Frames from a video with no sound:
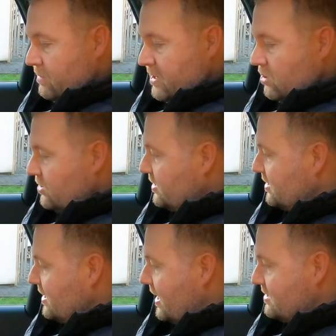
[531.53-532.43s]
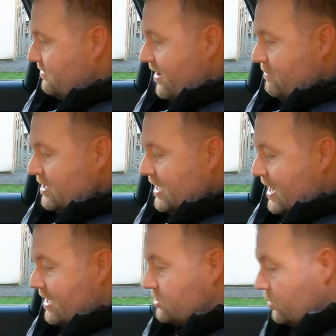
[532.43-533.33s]
going to be used as a family
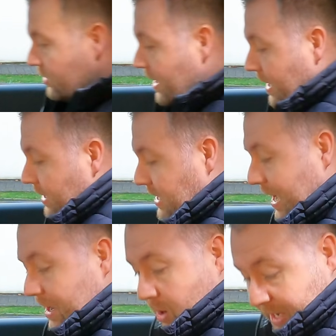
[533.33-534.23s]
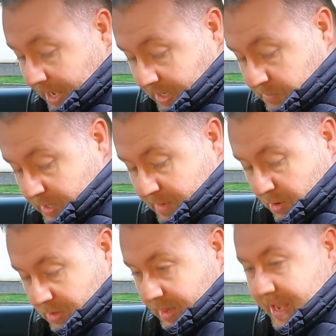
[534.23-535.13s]
car. So yeah, no, I can't complain
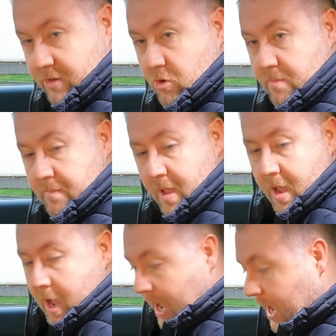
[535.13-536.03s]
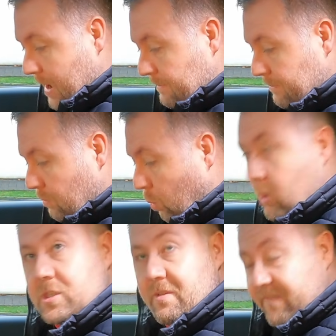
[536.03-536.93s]
about the legroom.
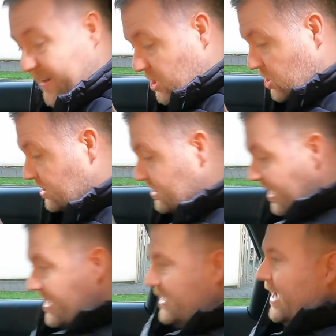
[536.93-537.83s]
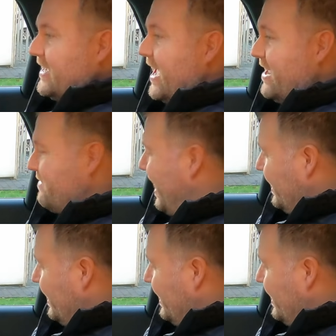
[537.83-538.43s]
What's the finishings like? Again,